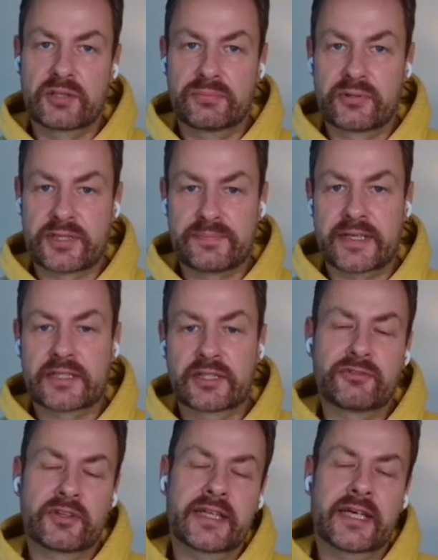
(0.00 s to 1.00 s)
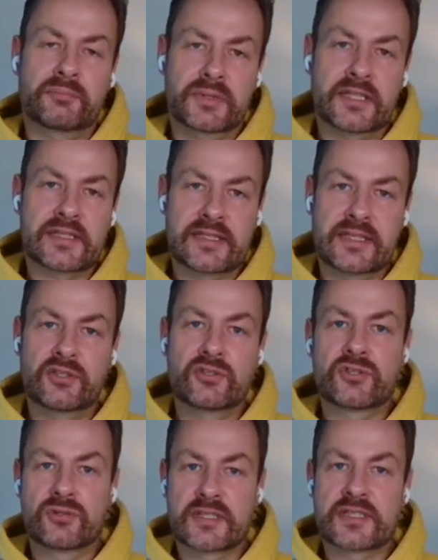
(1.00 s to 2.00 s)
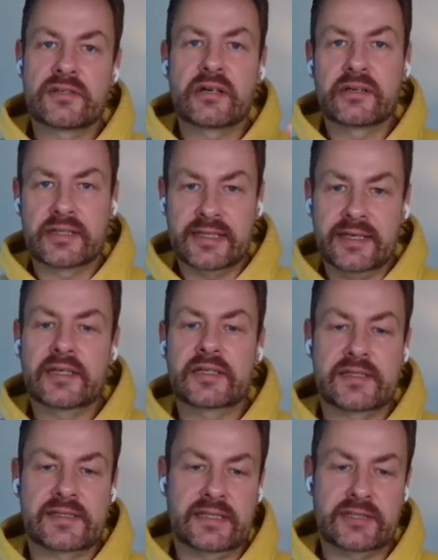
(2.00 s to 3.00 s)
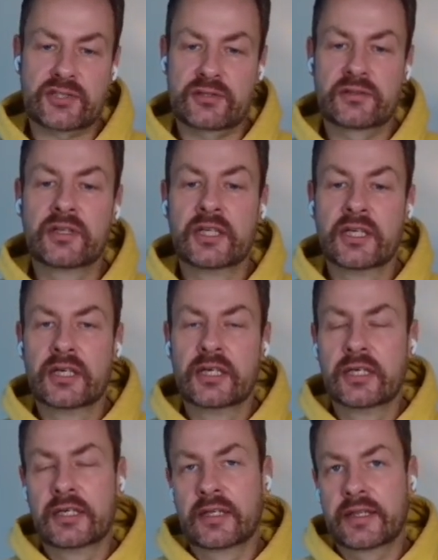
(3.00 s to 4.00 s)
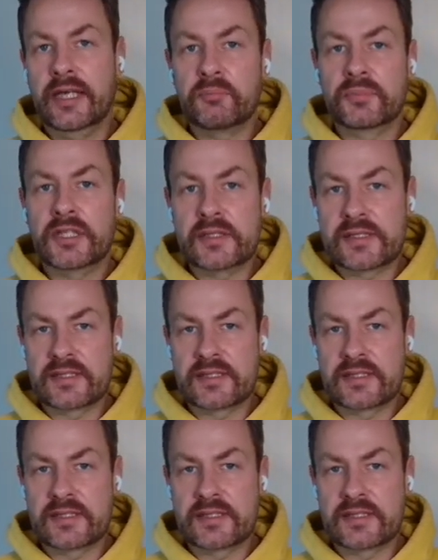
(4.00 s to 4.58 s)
perspective, and that means that you should start a data discussion. That means